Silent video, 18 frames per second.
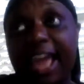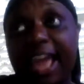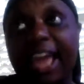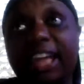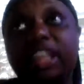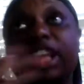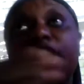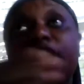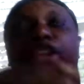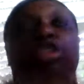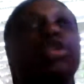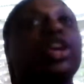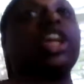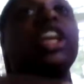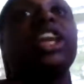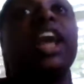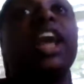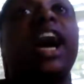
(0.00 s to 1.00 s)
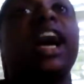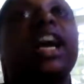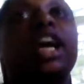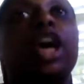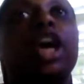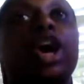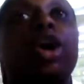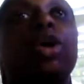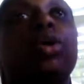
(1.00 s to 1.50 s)
Like, you cannot
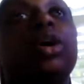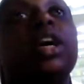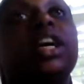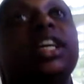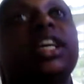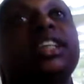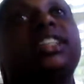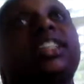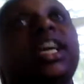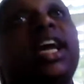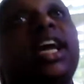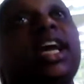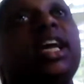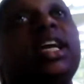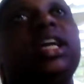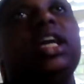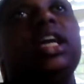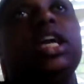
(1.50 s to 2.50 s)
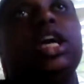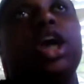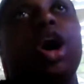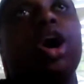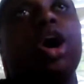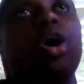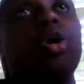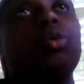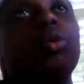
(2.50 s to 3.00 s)
go and say,
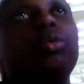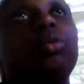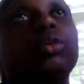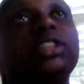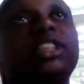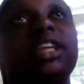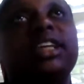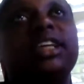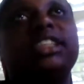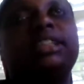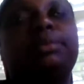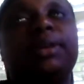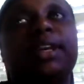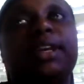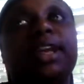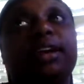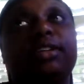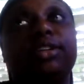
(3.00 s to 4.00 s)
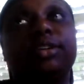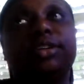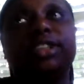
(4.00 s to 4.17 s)
oh, well, what's the name, spit it out.